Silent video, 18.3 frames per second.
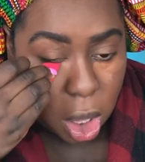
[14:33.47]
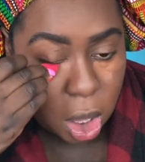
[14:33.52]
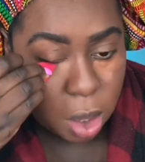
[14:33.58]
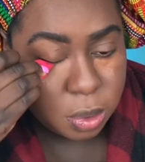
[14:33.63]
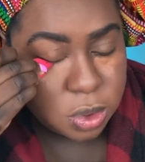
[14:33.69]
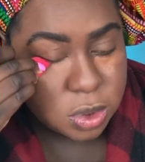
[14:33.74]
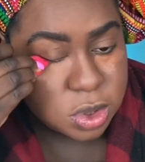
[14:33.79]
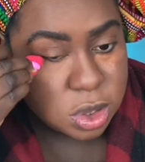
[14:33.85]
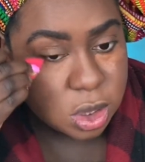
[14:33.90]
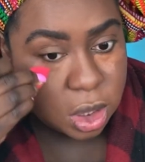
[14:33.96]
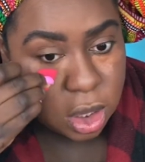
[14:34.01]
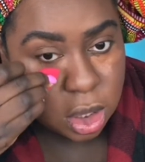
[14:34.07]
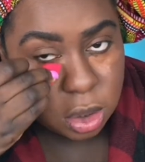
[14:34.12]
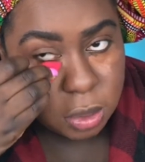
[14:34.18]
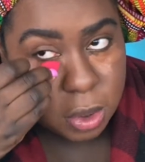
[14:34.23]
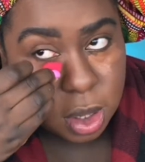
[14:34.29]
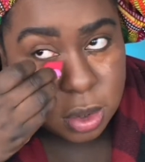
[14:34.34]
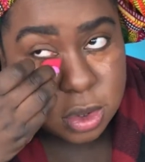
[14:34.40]
I'm using
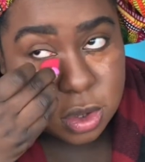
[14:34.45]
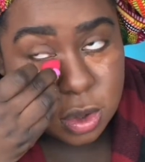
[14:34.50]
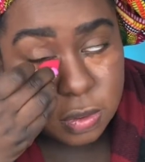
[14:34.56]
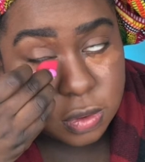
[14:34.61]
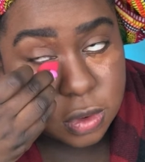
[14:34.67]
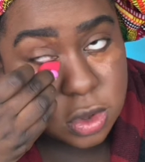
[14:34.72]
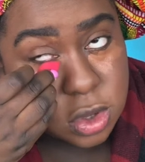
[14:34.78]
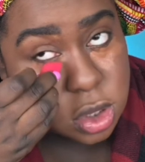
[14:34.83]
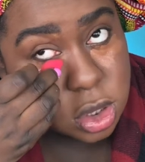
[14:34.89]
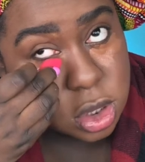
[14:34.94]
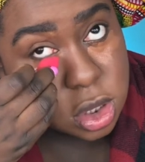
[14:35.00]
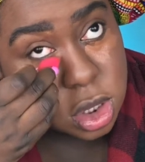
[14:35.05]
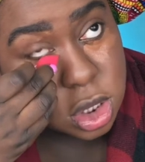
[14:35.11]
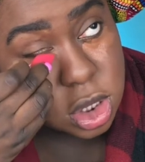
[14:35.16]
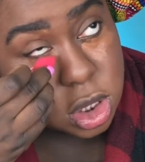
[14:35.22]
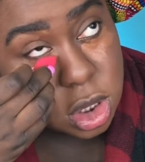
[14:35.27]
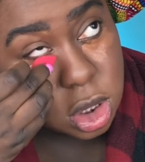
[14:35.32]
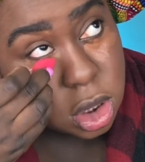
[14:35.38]
Colourpop's No Filter
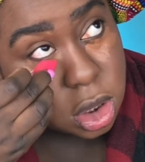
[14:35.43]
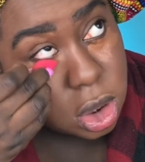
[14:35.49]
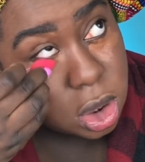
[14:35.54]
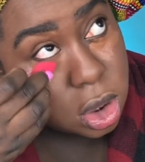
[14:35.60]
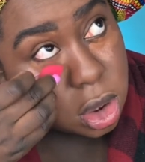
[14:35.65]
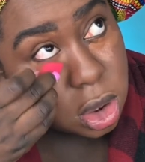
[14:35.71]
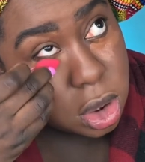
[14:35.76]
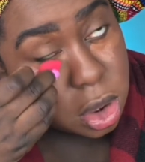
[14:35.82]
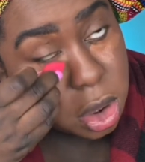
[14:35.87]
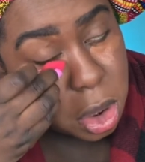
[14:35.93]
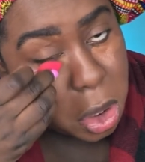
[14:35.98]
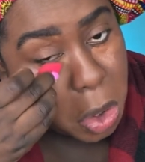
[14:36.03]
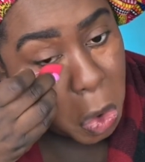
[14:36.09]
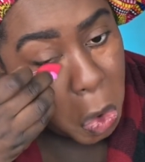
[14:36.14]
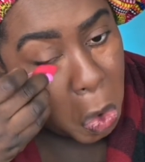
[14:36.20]
Concealer